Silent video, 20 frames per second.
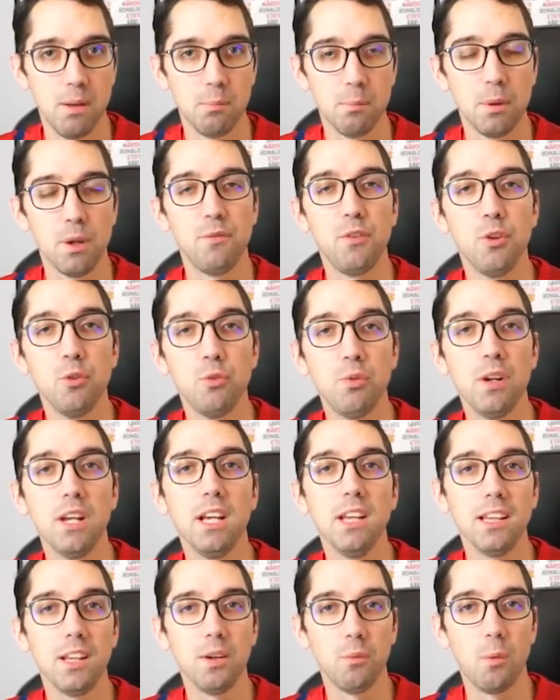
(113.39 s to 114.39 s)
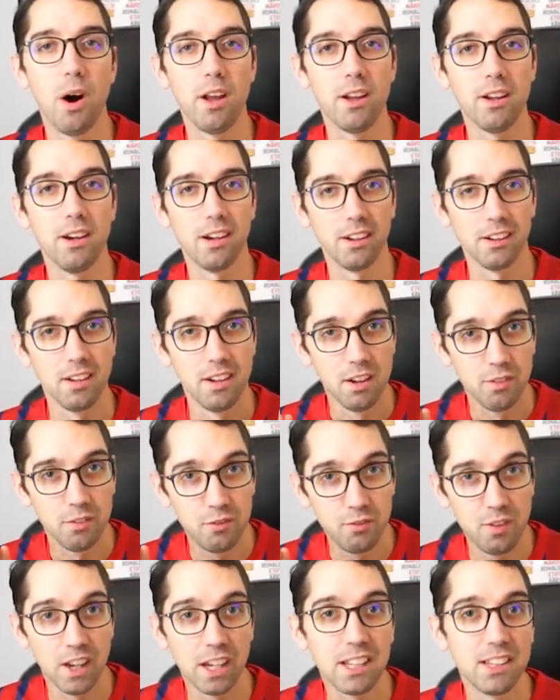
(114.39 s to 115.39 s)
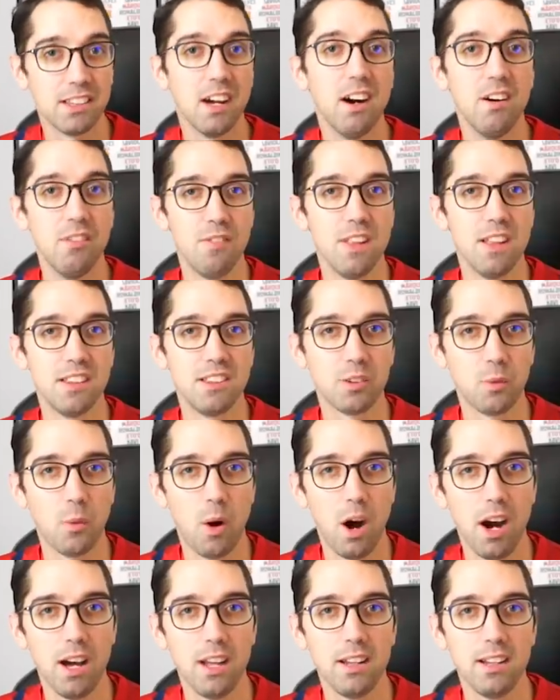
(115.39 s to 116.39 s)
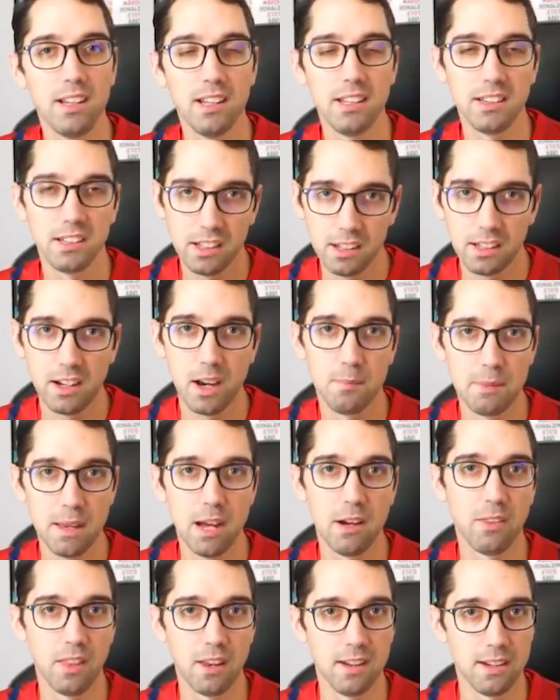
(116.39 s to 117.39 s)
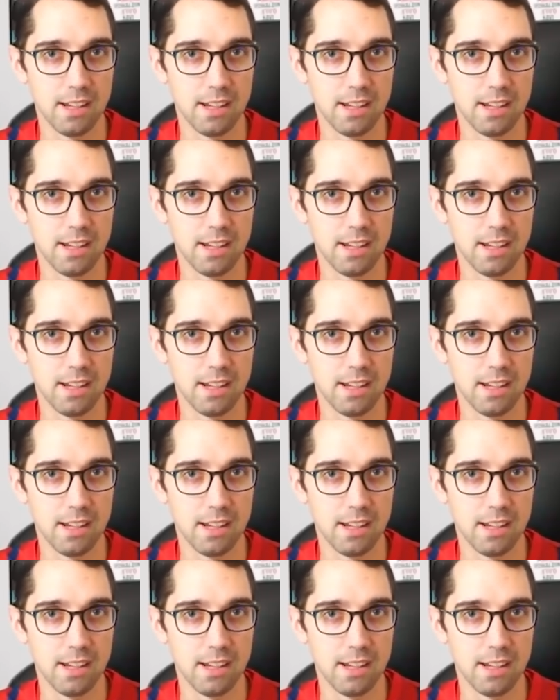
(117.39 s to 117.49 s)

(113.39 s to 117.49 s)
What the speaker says: But if you really want a fix of this squad, it's going to come down to the